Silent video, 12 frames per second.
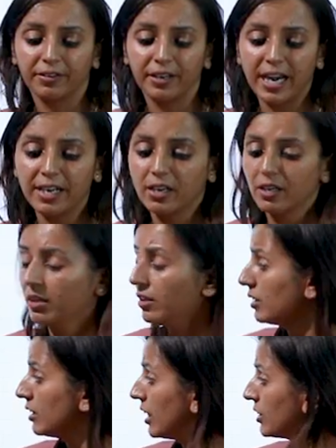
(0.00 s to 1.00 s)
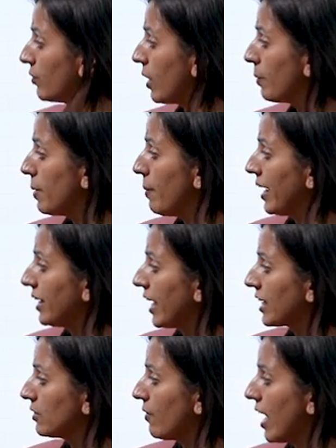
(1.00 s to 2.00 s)
Right? This will be my
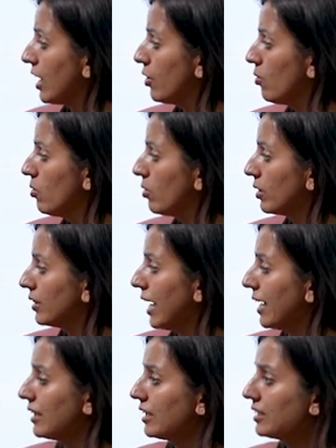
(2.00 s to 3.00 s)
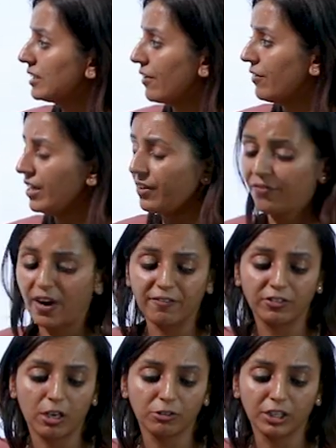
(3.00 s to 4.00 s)
tax value, that is
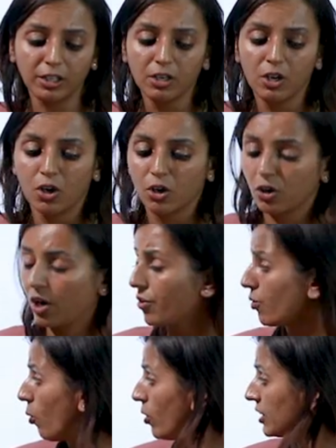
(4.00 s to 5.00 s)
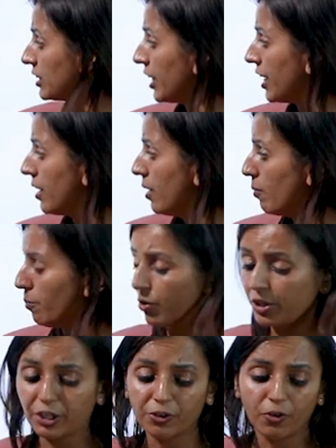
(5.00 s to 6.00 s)
75,000. Control C, put
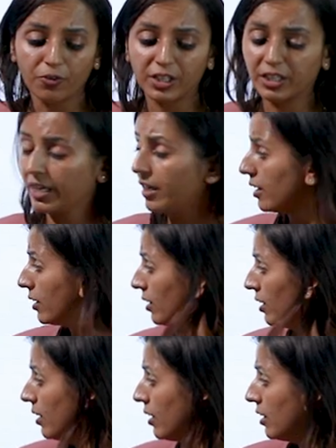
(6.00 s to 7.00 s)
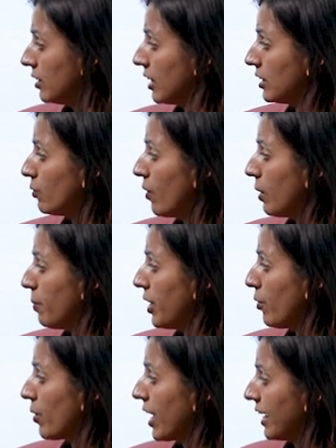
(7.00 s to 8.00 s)
it over there. This will be,
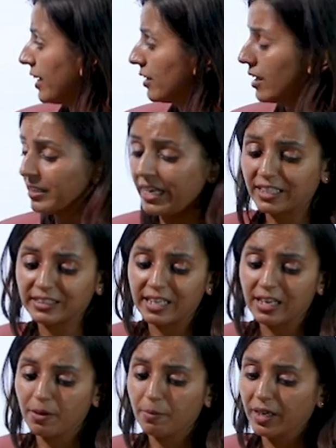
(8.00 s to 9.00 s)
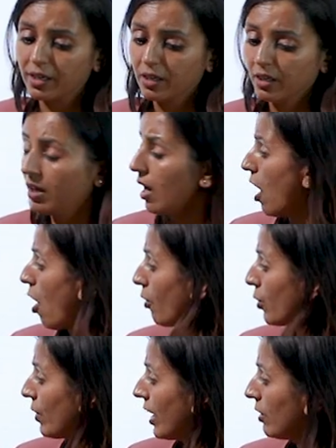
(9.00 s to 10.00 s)
you get the tax element. How
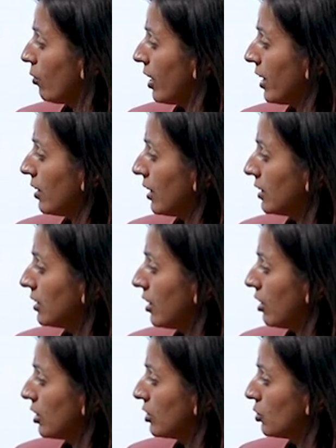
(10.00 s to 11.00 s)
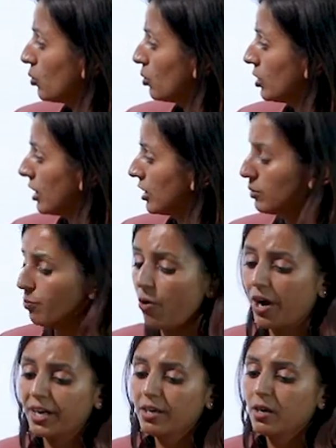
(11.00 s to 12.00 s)
we calculate is equals to this
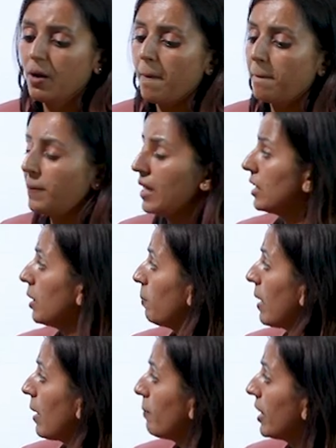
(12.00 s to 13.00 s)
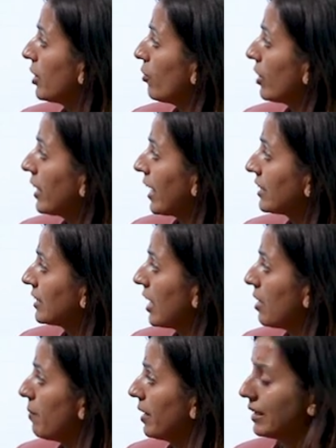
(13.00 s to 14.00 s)
point multiply by your tax
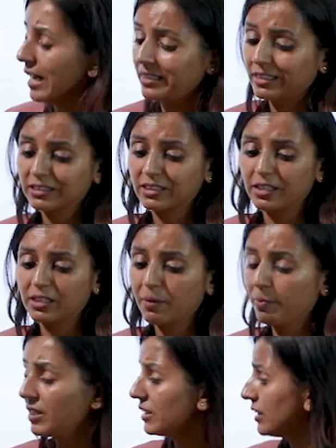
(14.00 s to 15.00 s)
element, that is 30%,